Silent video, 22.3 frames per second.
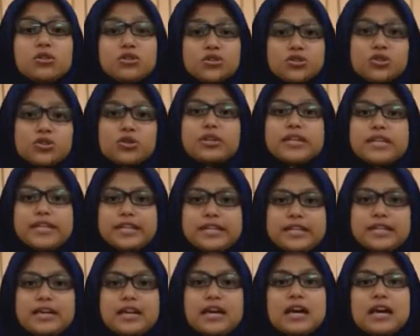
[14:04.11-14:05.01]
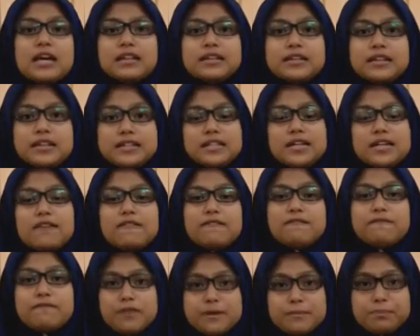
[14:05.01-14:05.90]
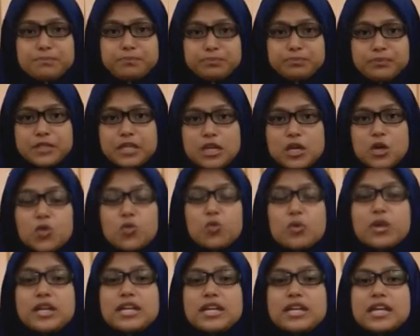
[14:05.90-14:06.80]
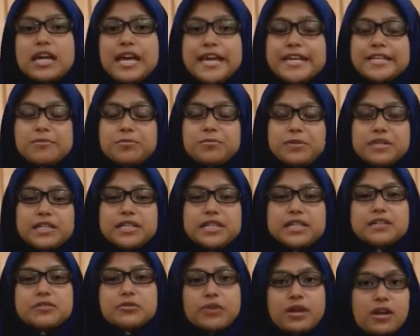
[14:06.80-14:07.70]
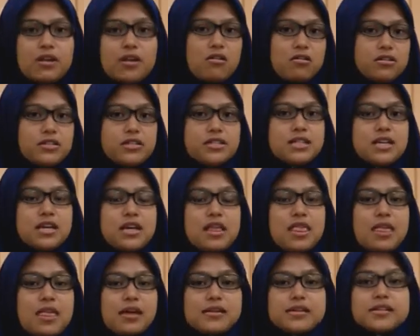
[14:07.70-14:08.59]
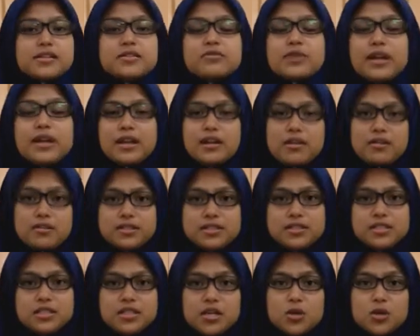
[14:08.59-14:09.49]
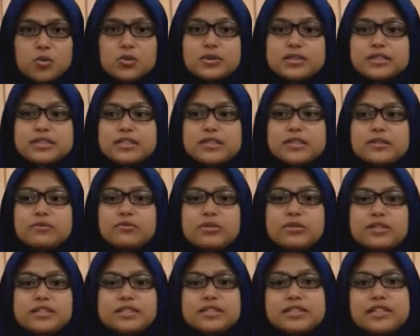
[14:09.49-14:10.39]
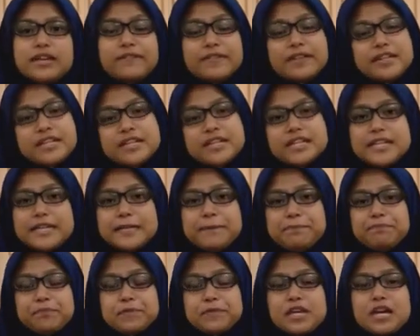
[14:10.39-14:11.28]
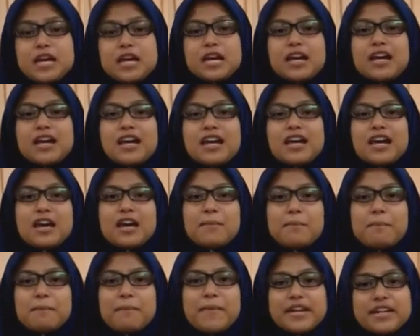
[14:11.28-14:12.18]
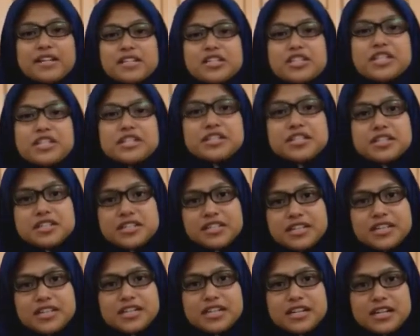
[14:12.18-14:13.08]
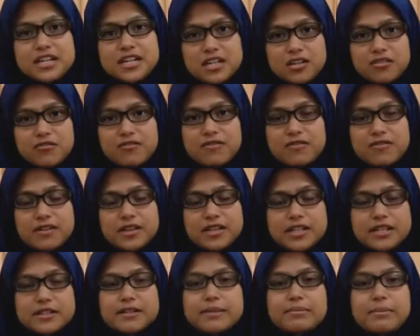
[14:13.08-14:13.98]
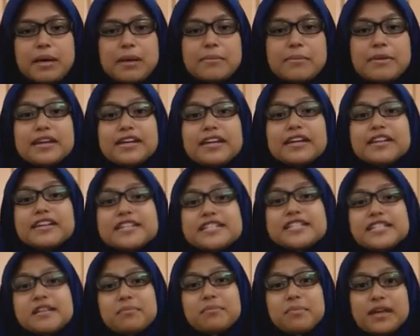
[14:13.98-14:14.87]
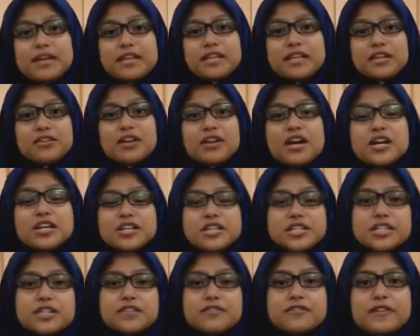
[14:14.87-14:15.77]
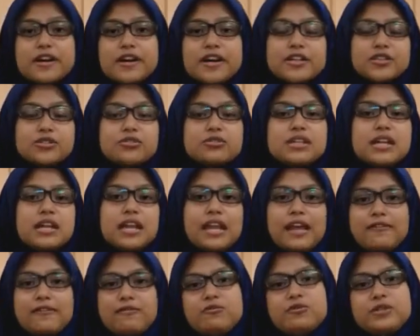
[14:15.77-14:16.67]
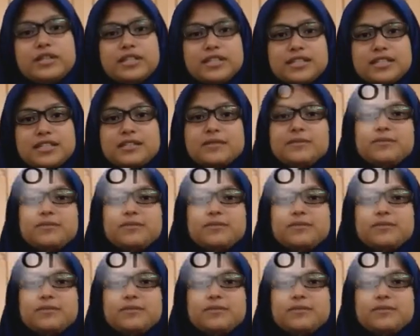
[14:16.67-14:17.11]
control it. Thus, a firm will experience a great loss. The great loss will definitely make a changes in the curve by making the supply curve shift to the leftward.